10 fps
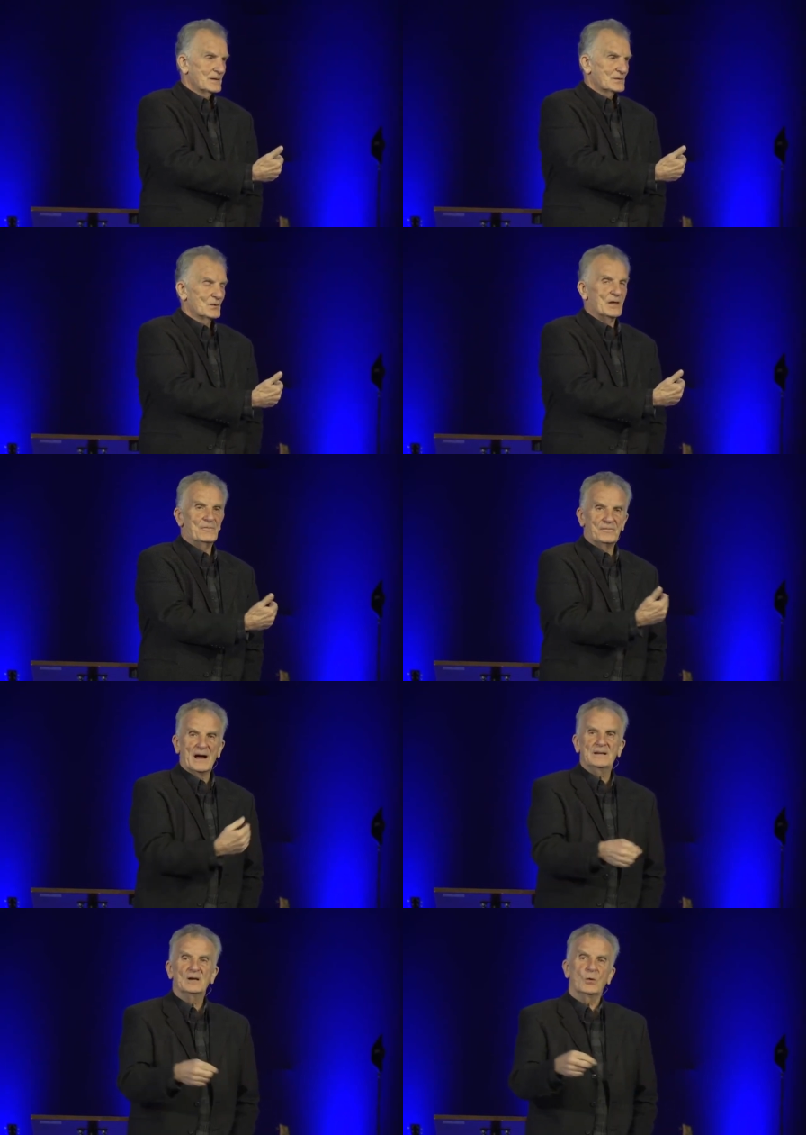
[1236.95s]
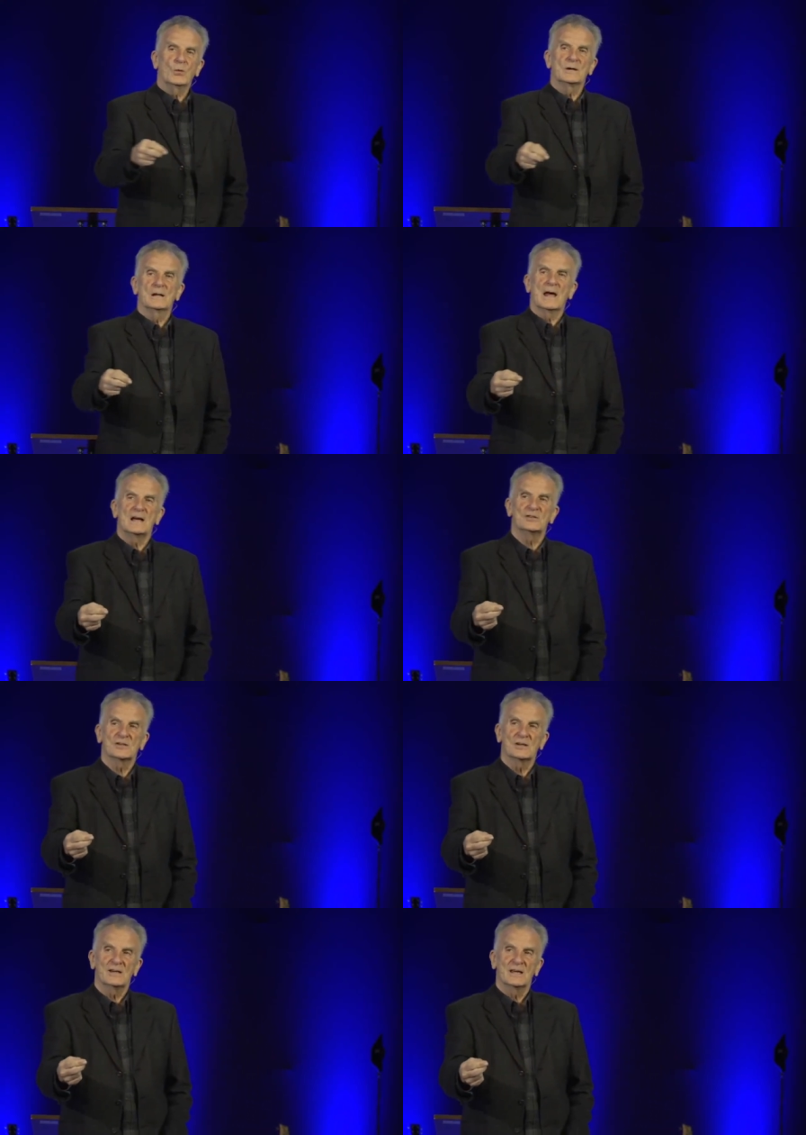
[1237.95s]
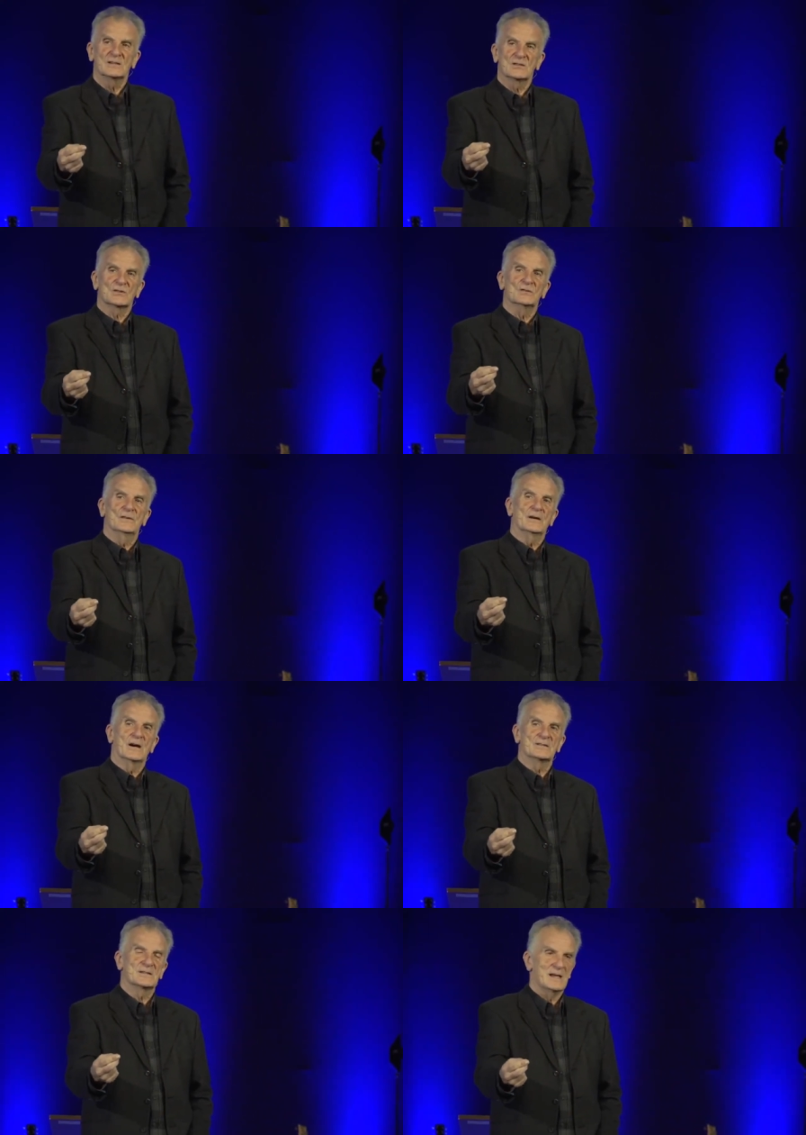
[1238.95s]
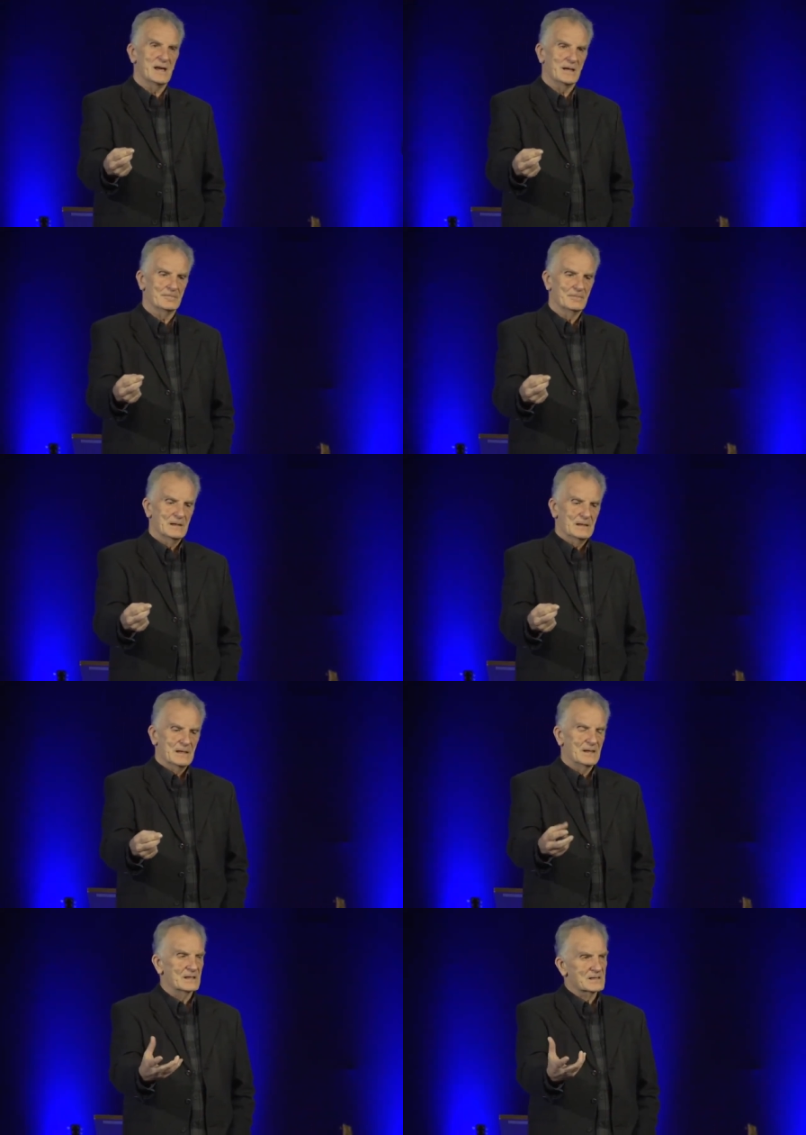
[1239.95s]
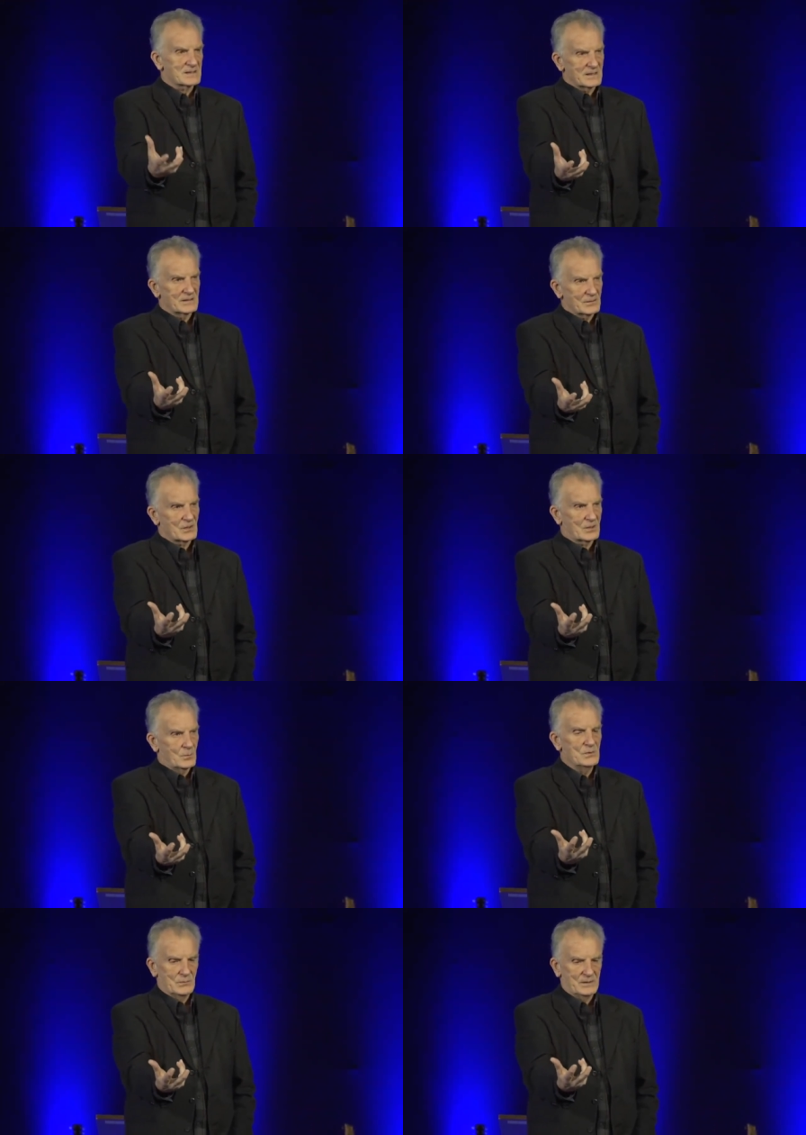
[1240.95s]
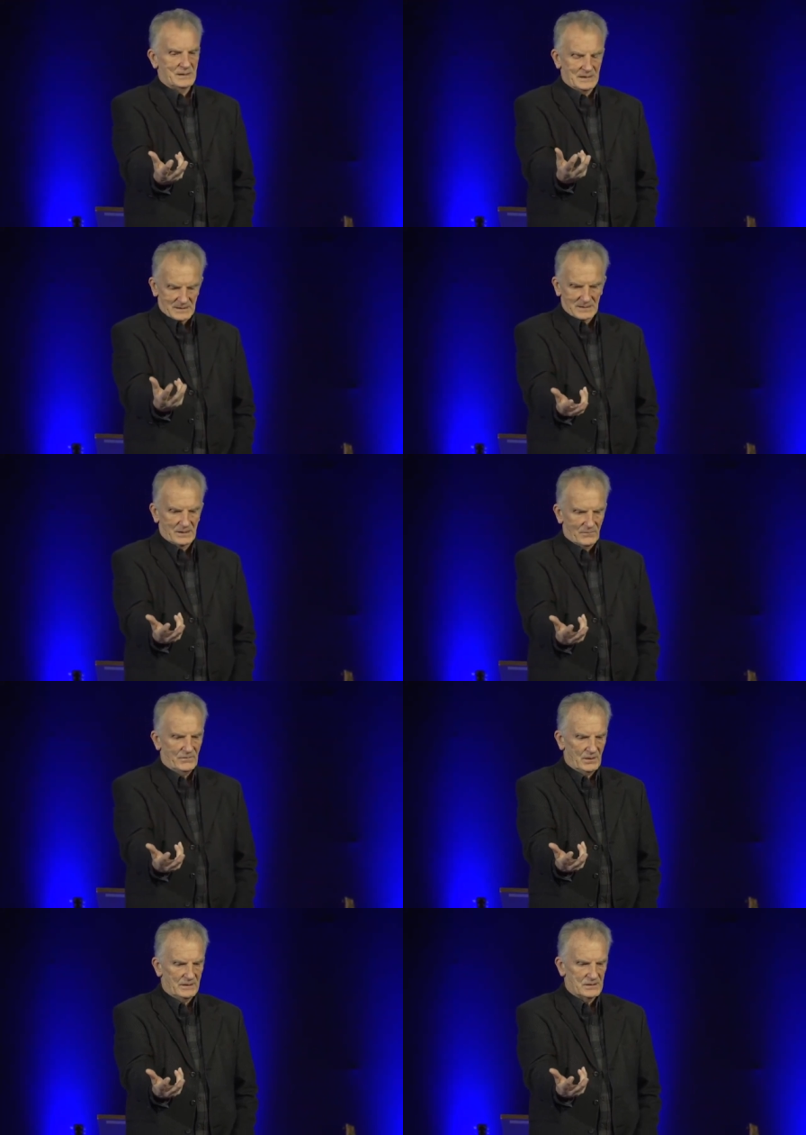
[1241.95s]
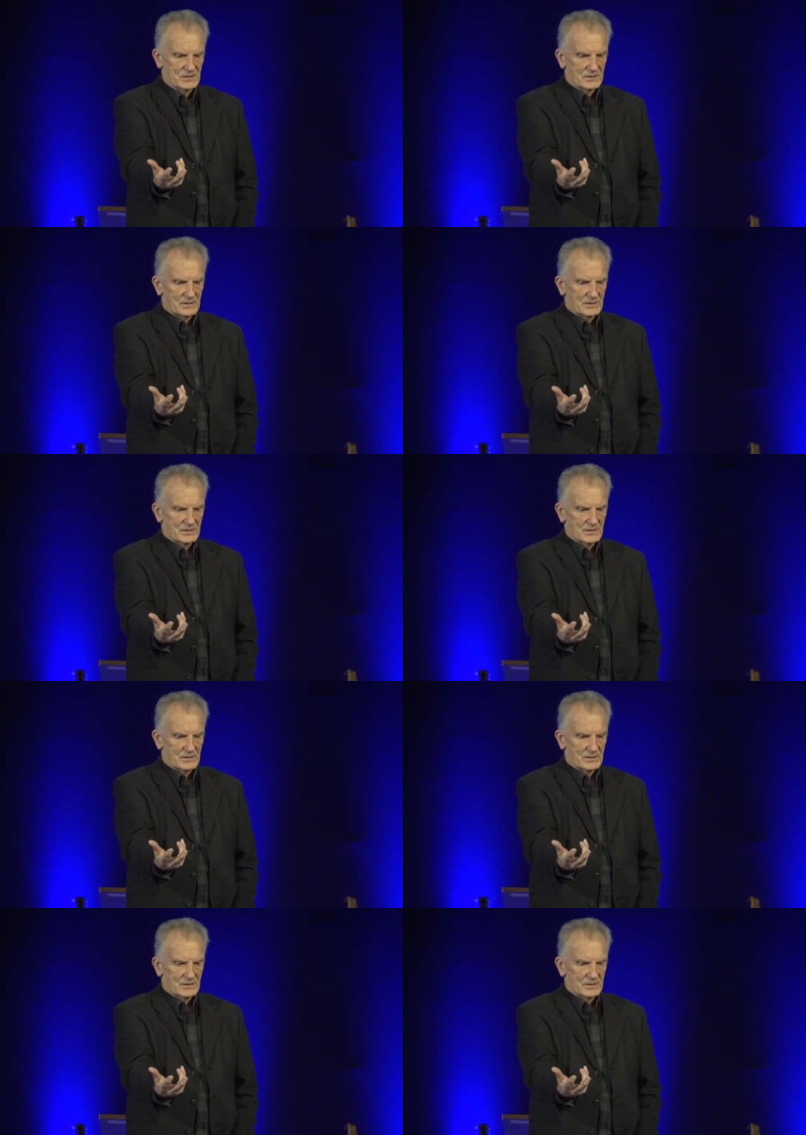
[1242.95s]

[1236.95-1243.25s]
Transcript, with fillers: So they find out where Elisha and his servant are staying in this community, this little village.